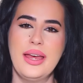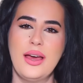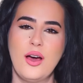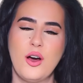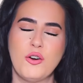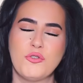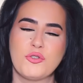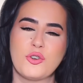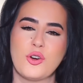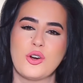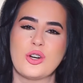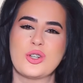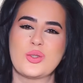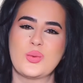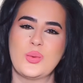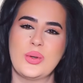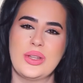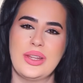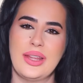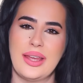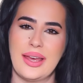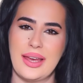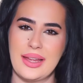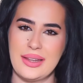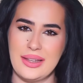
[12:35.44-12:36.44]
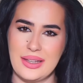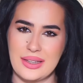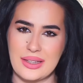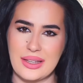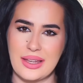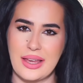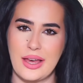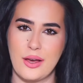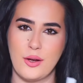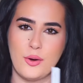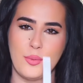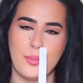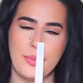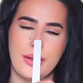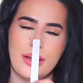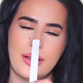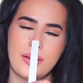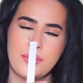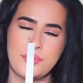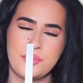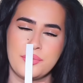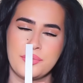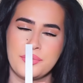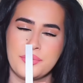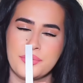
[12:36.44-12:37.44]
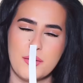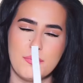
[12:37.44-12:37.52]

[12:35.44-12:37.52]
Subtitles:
of course with the added caramel.